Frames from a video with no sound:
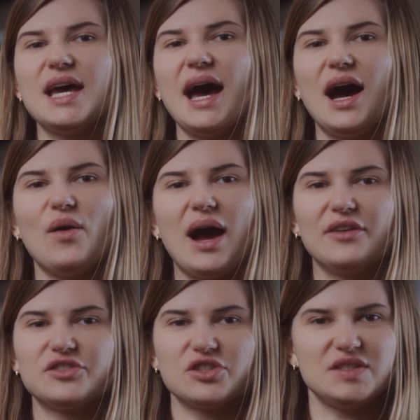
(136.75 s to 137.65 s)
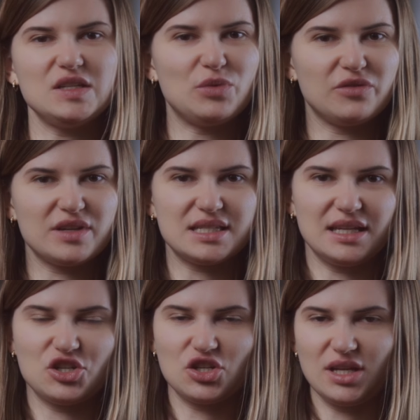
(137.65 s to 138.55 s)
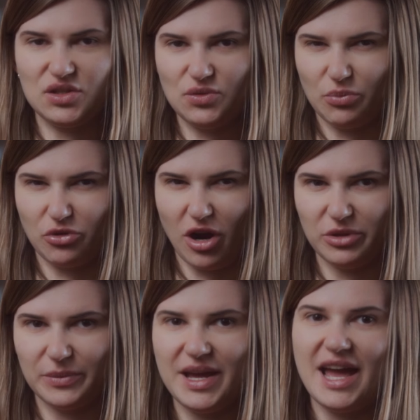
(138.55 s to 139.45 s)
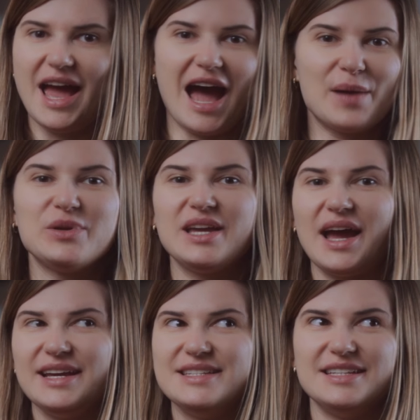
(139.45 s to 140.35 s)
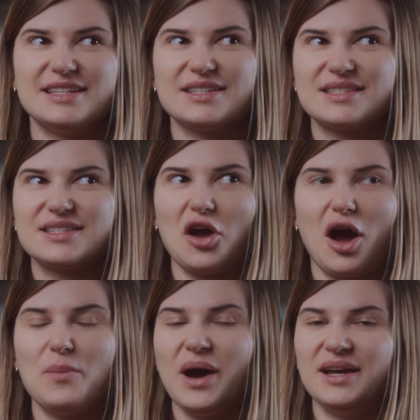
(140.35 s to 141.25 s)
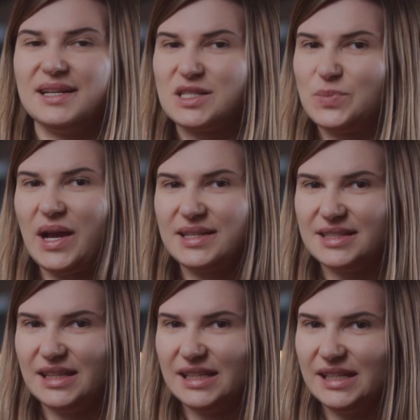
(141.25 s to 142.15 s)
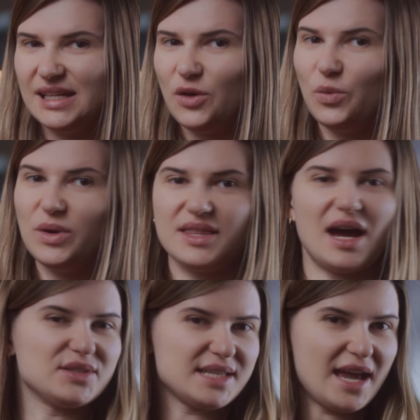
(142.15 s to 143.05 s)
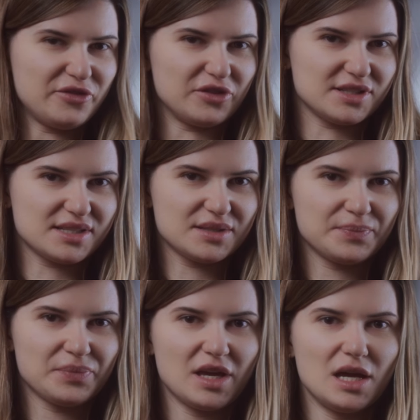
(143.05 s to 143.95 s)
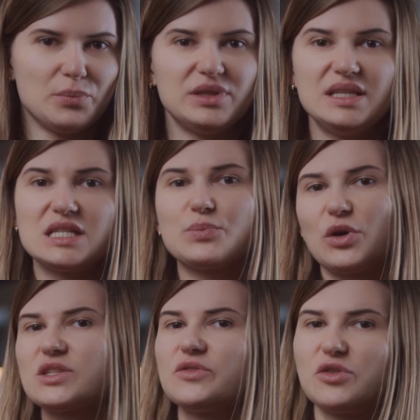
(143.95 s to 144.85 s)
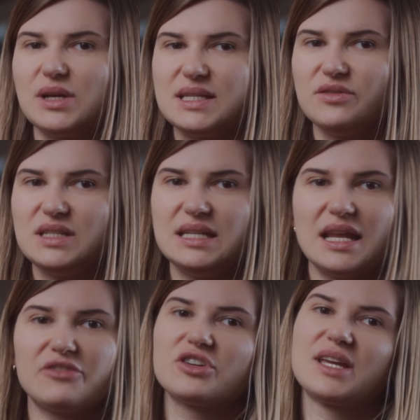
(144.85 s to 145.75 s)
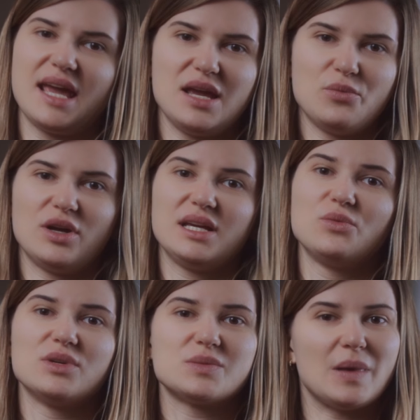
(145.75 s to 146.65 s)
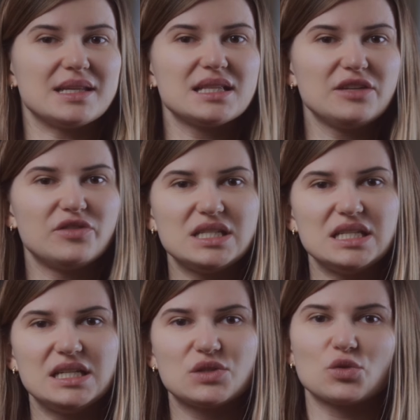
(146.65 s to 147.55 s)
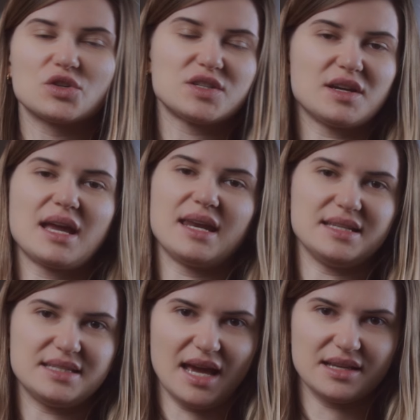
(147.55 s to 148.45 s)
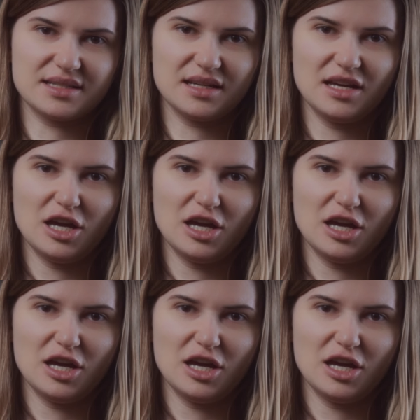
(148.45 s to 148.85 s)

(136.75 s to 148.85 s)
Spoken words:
how, after deep investigation into a problem, happy ideas come unexpectedly, without effort. But these sparks of creativity never came when he was mentally fatigued or stuck at his desk.